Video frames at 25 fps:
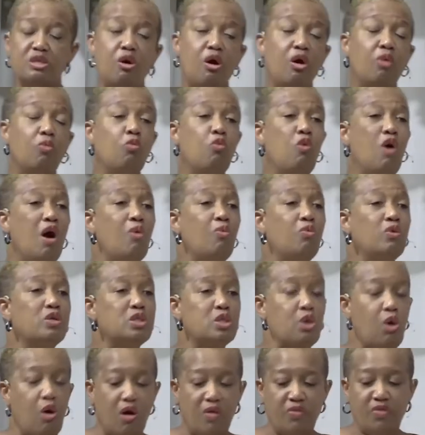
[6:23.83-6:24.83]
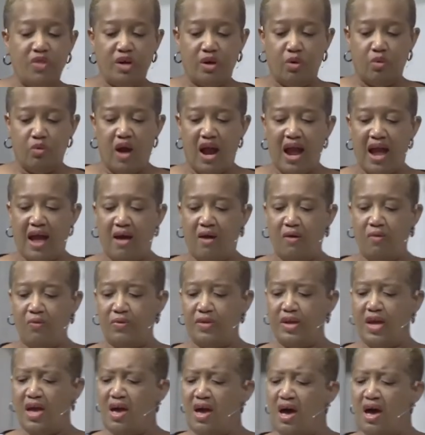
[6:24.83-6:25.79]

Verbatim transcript: on what was on the ground,